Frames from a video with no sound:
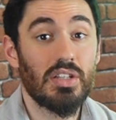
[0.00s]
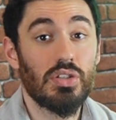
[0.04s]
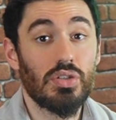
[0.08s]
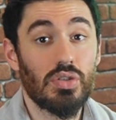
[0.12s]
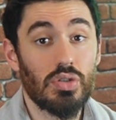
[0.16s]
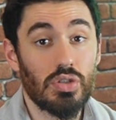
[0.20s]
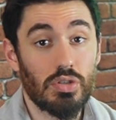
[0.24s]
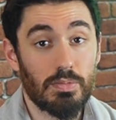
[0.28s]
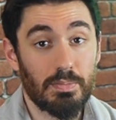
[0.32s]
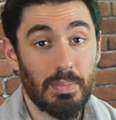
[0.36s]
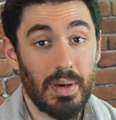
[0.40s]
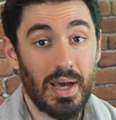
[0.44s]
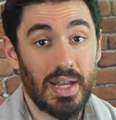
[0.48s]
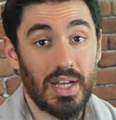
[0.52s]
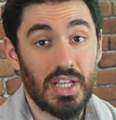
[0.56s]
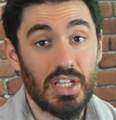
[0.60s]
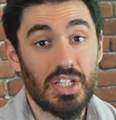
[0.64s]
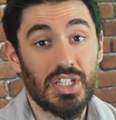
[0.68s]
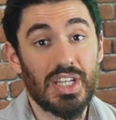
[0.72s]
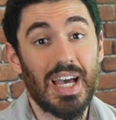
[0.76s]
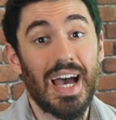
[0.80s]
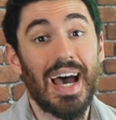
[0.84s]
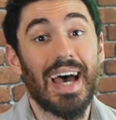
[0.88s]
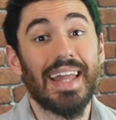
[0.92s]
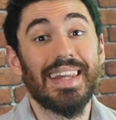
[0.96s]
into
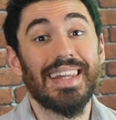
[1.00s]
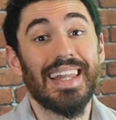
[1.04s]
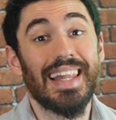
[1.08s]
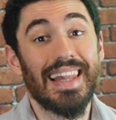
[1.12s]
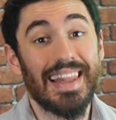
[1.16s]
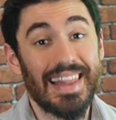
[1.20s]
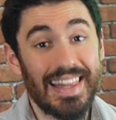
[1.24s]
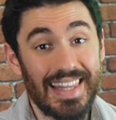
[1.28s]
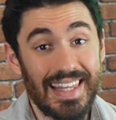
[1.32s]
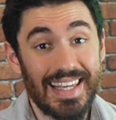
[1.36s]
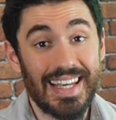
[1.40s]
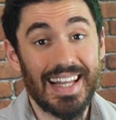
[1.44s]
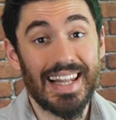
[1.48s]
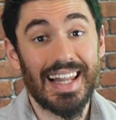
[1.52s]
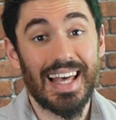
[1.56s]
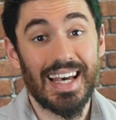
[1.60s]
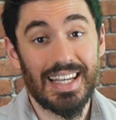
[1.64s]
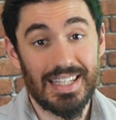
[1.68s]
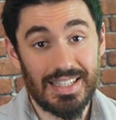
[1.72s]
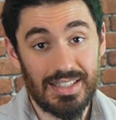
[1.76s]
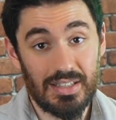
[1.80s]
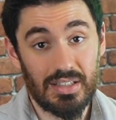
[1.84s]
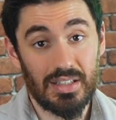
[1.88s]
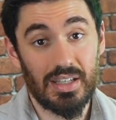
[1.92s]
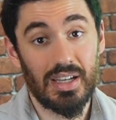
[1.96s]
Spanish and
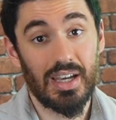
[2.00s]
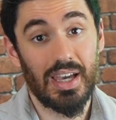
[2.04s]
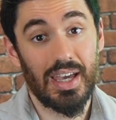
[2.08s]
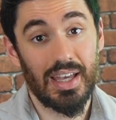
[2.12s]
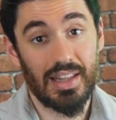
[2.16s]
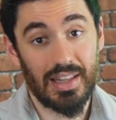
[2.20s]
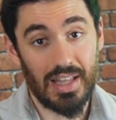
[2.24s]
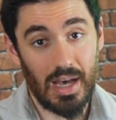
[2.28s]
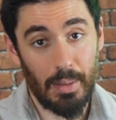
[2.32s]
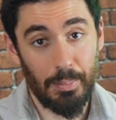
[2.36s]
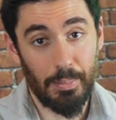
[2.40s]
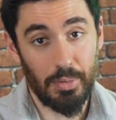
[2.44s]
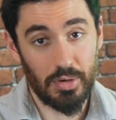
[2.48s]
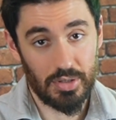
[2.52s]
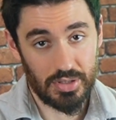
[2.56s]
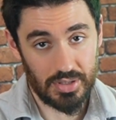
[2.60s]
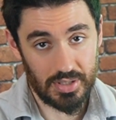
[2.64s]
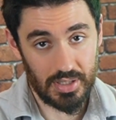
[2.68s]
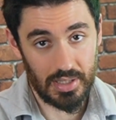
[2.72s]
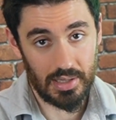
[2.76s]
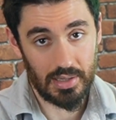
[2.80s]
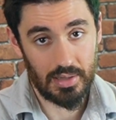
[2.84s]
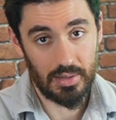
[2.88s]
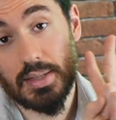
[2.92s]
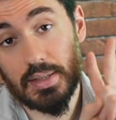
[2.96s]
legalized and
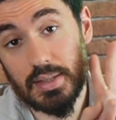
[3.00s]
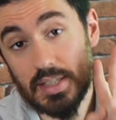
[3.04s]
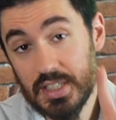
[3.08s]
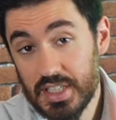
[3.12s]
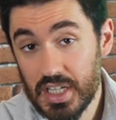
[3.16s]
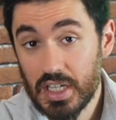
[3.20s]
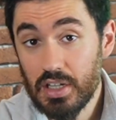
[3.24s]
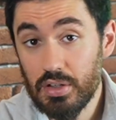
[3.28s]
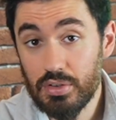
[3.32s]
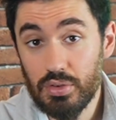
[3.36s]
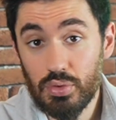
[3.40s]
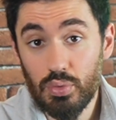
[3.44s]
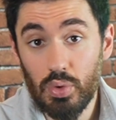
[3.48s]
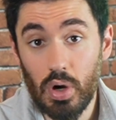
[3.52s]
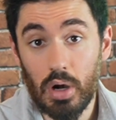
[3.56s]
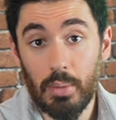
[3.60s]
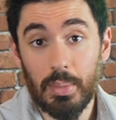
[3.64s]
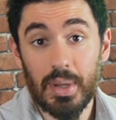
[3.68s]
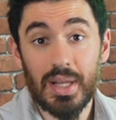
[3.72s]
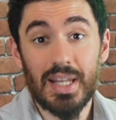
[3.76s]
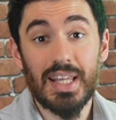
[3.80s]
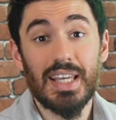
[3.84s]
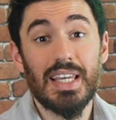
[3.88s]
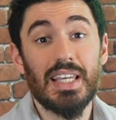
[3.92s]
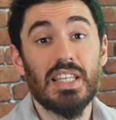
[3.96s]
apostilled. The second
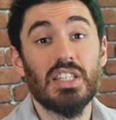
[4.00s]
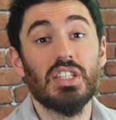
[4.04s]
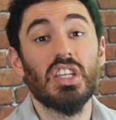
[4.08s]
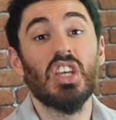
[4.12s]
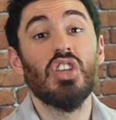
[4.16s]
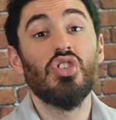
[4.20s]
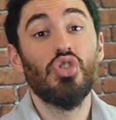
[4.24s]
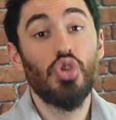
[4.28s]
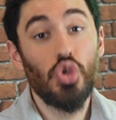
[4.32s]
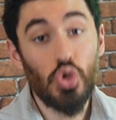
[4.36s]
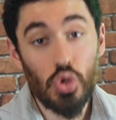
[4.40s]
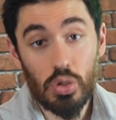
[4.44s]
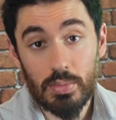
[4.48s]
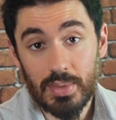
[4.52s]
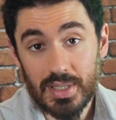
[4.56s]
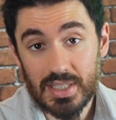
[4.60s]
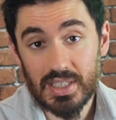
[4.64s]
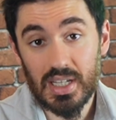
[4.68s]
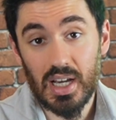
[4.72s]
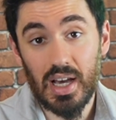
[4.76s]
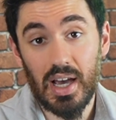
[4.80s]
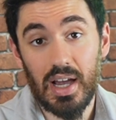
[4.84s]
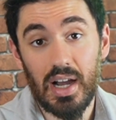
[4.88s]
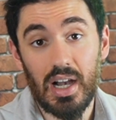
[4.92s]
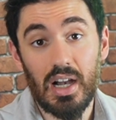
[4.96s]
requirement is you
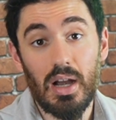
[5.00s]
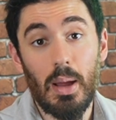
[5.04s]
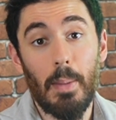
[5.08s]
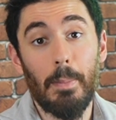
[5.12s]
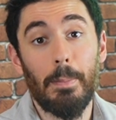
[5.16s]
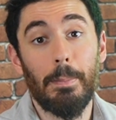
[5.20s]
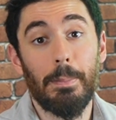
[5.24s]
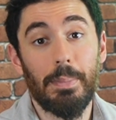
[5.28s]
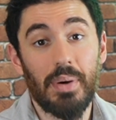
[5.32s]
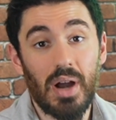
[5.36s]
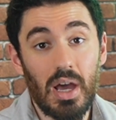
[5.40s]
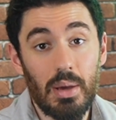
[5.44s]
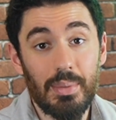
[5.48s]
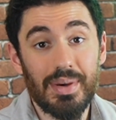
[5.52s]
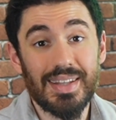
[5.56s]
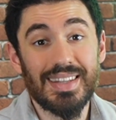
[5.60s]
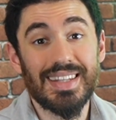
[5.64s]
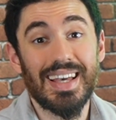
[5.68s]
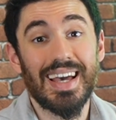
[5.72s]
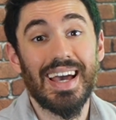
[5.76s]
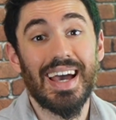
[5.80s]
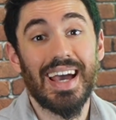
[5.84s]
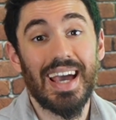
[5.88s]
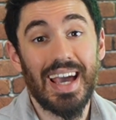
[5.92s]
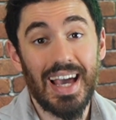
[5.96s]
must hire
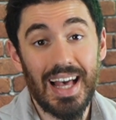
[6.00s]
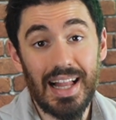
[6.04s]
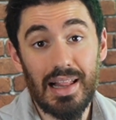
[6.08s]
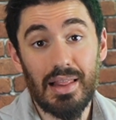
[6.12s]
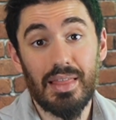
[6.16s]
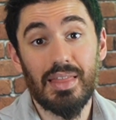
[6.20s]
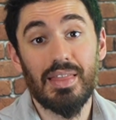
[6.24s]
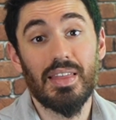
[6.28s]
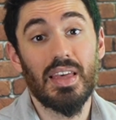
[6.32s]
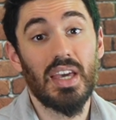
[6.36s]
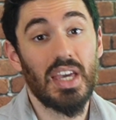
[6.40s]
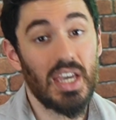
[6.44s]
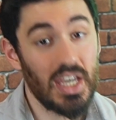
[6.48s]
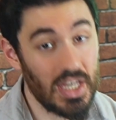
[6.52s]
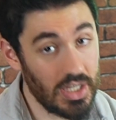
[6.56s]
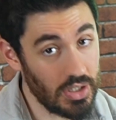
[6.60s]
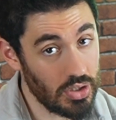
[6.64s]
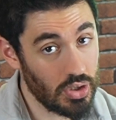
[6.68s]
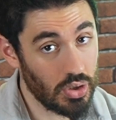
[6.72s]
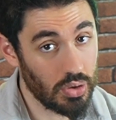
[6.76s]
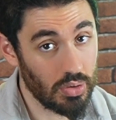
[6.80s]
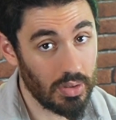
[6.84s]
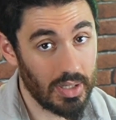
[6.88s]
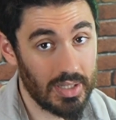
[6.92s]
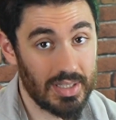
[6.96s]
private health
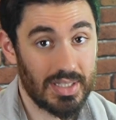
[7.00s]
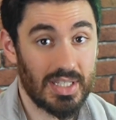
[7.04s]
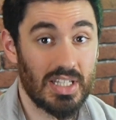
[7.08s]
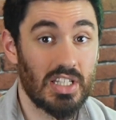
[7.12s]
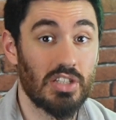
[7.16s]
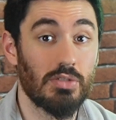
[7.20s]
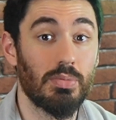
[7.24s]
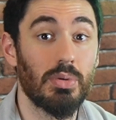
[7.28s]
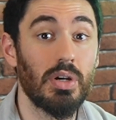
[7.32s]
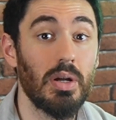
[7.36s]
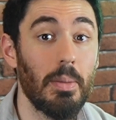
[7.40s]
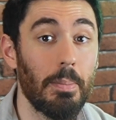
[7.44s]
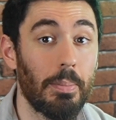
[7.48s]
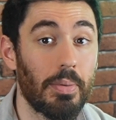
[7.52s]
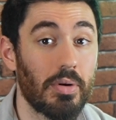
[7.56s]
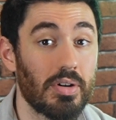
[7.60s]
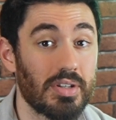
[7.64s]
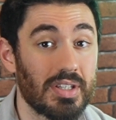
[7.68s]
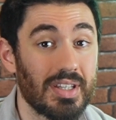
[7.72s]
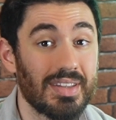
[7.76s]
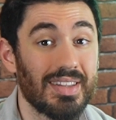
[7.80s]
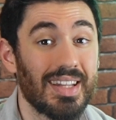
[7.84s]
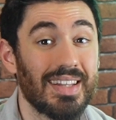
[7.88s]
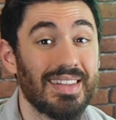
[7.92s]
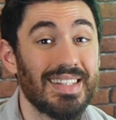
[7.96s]
insurance. It's very
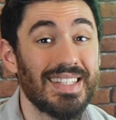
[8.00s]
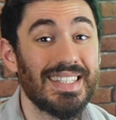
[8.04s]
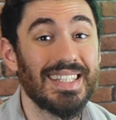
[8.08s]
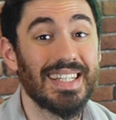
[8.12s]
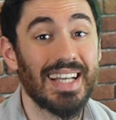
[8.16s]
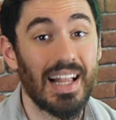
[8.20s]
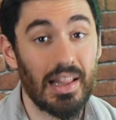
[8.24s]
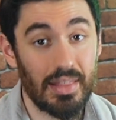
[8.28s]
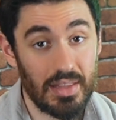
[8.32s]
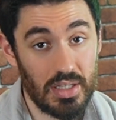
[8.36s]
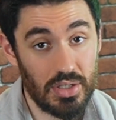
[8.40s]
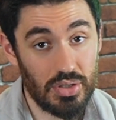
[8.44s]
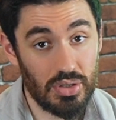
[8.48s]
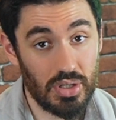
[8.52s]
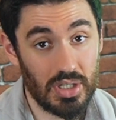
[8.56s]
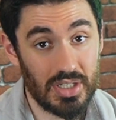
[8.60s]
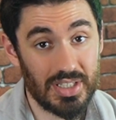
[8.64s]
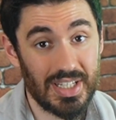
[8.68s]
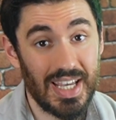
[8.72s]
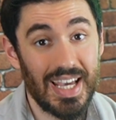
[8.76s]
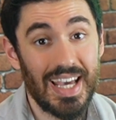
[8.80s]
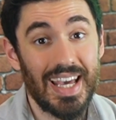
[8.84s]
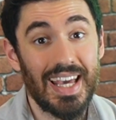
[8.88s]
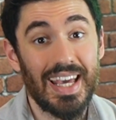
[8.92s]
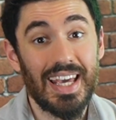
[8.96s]
important that this health
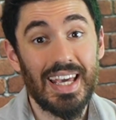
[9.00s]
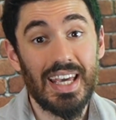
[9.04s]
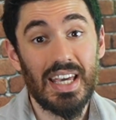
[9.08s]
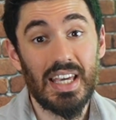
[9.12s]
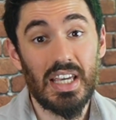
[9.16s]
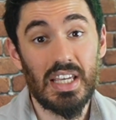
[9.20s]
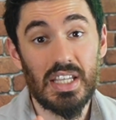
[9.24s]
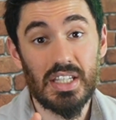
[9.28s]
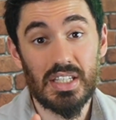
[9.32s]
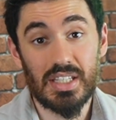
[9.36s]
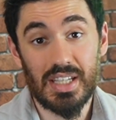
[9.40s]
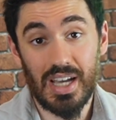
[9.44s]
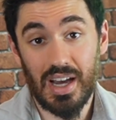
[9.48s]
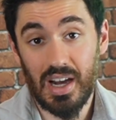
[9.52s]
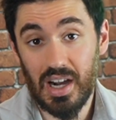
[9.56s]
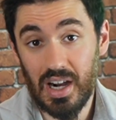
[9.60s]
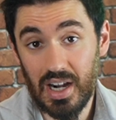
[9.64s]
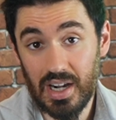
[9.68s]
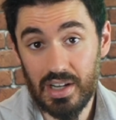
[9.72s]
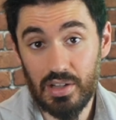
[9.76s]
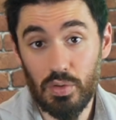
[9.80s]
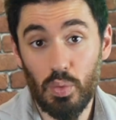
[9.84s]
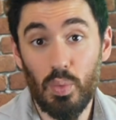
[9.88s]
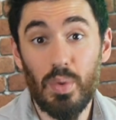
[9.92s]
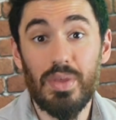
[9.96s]
insurance is
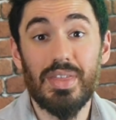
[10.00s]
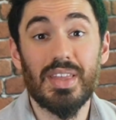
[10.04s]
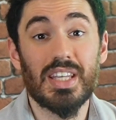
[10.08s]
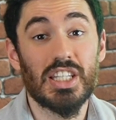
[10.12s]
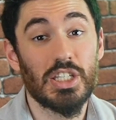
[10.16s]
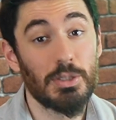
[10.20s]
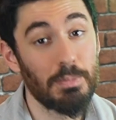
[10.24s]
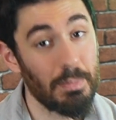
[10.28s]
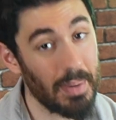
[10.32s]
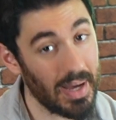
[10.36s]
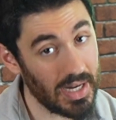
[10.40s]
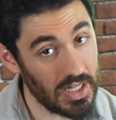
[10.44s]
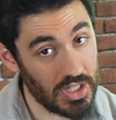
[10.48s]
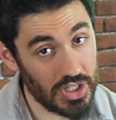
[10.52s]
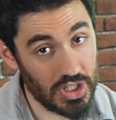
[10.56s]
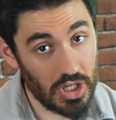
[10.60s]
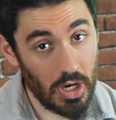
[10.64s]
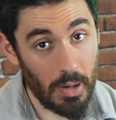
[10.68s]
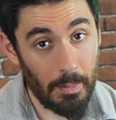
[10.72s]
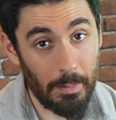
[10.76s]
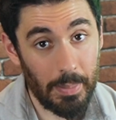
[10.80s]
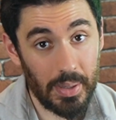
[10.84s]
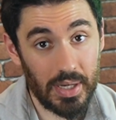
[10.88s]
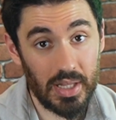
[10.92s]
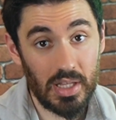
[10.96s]
hired with a Spanish
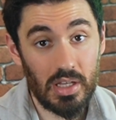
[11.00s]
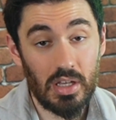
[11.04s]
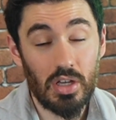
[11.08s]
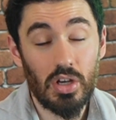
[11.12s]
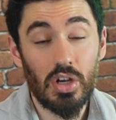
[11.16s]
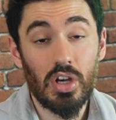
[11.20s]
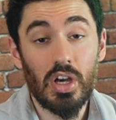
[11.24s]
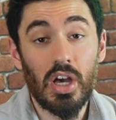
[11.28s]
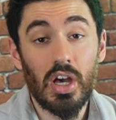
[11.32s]
company,